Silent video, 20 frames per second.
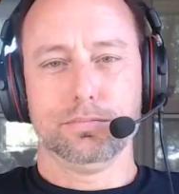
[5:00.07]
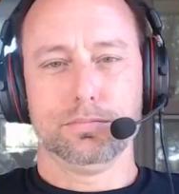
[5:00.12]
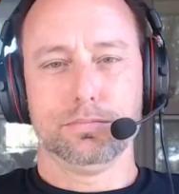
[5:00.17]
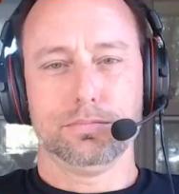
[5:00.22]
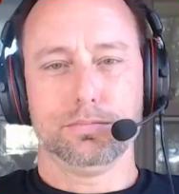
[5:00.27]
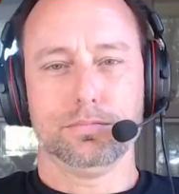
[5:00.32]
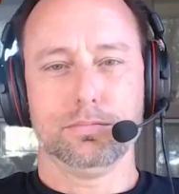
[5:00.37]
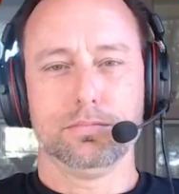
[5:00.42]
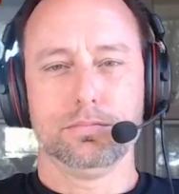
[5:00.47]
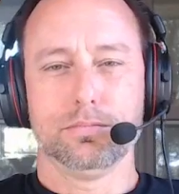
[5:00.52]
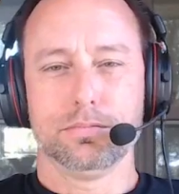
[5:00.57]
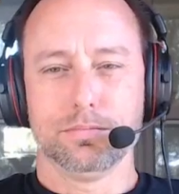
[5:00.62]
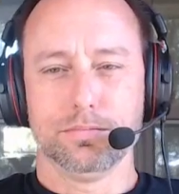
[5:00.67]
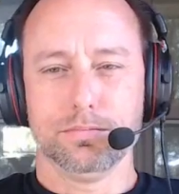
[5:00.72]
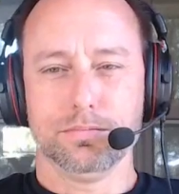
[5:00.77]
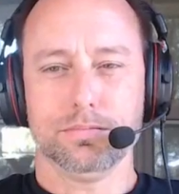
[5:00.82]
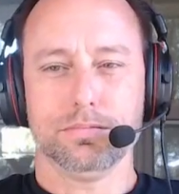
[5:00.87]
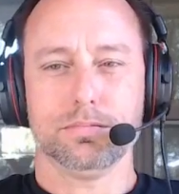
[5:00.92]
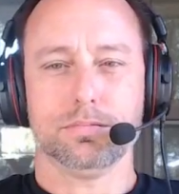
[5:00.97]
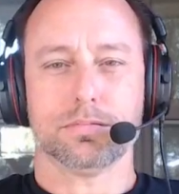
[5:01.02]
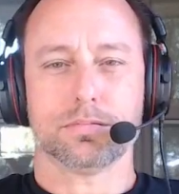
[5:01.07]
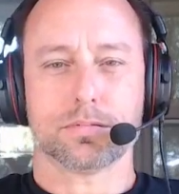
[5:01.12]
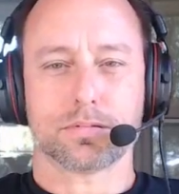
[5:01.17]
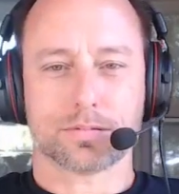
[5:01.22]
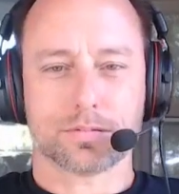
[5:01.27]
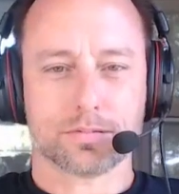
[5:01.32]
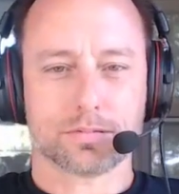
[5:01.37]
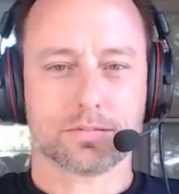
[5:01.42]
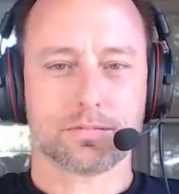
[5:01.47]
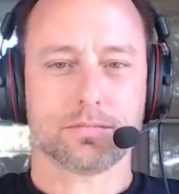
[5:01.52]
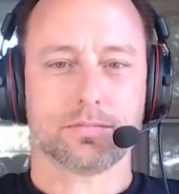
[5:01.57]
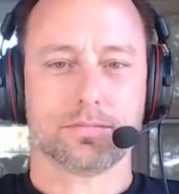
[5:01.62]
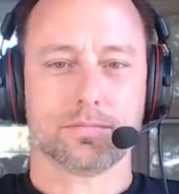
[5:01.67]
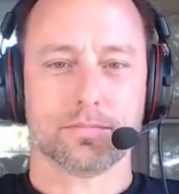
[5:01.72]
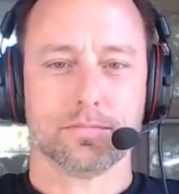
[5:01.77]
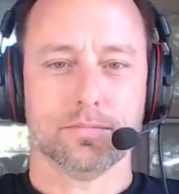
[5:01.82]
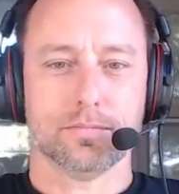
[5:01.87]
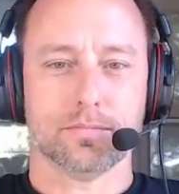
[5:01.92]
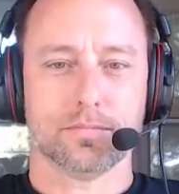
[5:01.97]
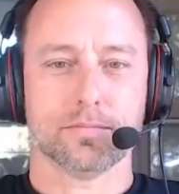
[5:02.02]

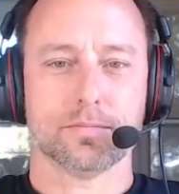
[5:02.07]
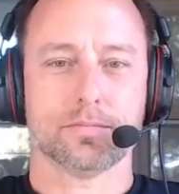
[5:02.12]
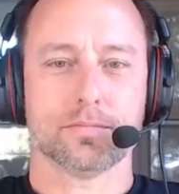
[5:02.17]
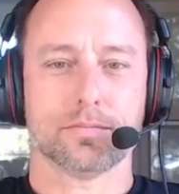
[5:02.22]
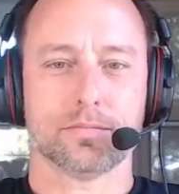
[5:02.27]
[no speech]